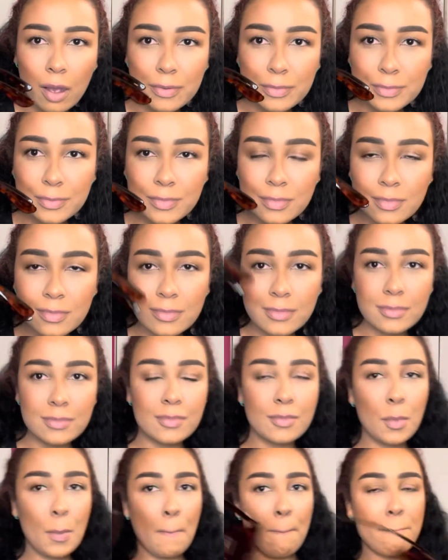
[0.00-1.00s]

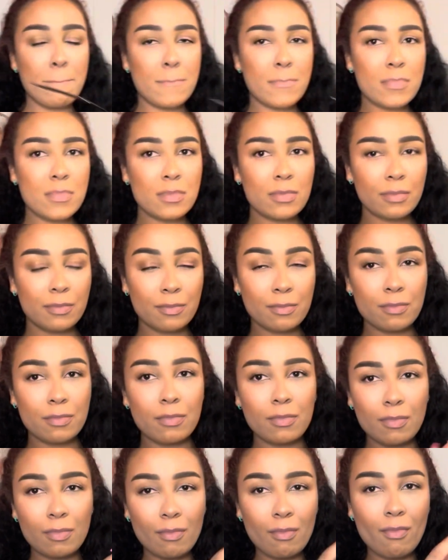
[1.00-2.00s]

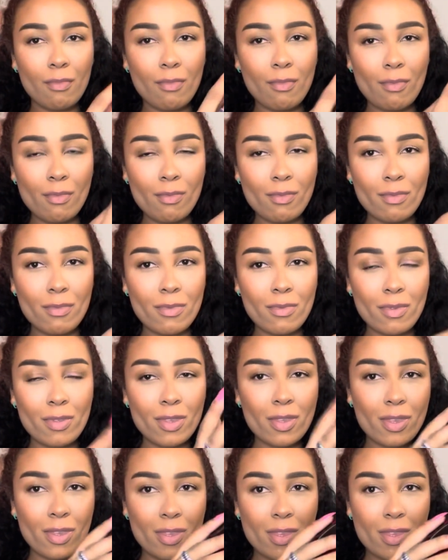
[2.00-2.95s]
(silence)